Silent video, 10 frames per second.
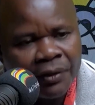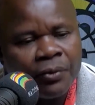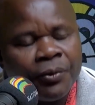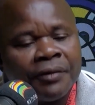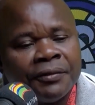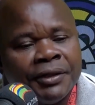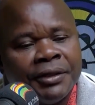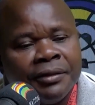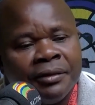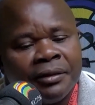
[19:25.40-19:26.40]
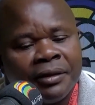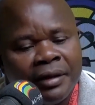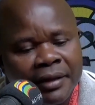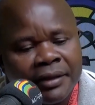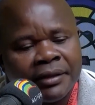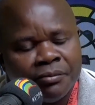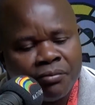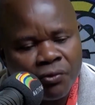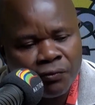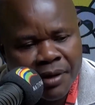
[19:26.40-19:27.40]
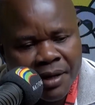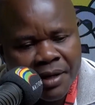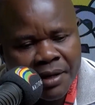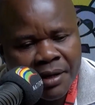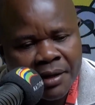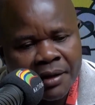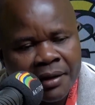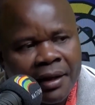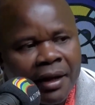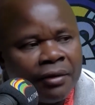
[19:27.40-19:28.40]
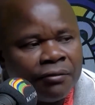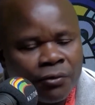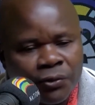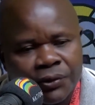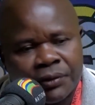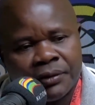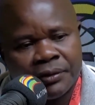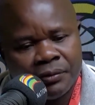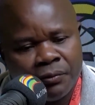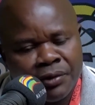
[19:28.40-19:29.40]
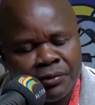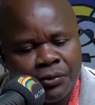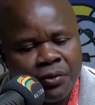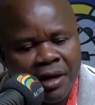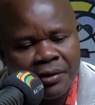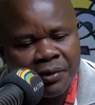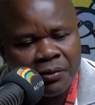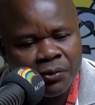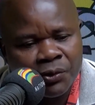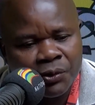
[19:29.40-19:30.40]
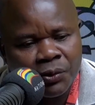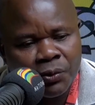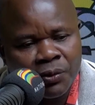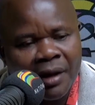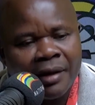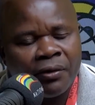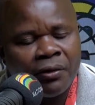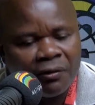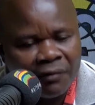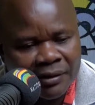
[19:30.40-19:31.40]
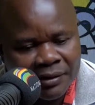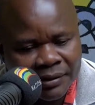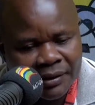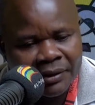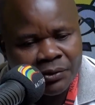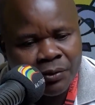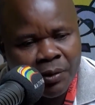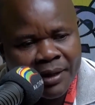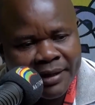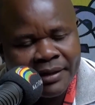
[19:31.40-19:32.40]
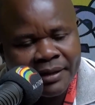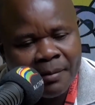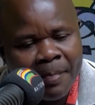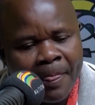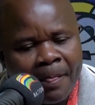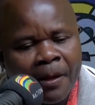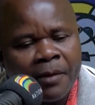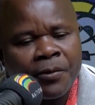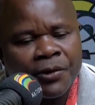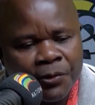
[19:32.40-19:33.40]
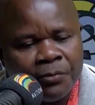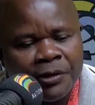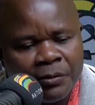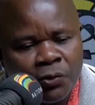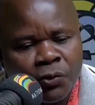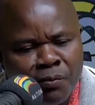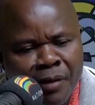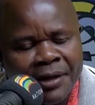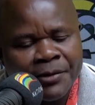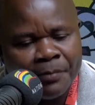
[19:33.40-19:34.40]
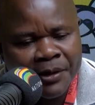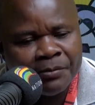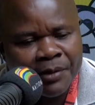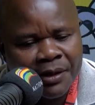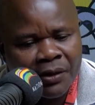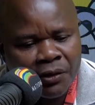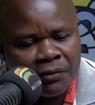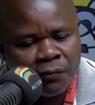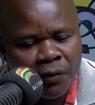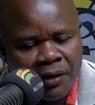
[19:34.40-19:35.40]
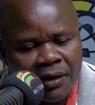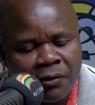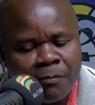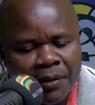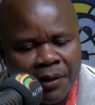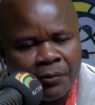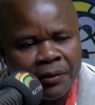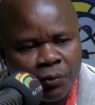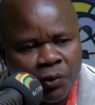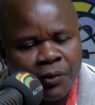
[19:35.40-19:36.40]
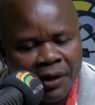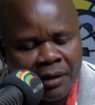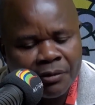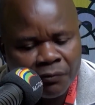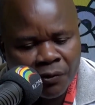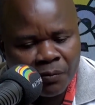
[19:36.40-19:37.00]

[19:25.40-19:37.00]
we have seen great improvement. And of course, when we do that with Kuscco and all of us stick to our lane, we should be able to do much, much better going forward compared with what we are coming from.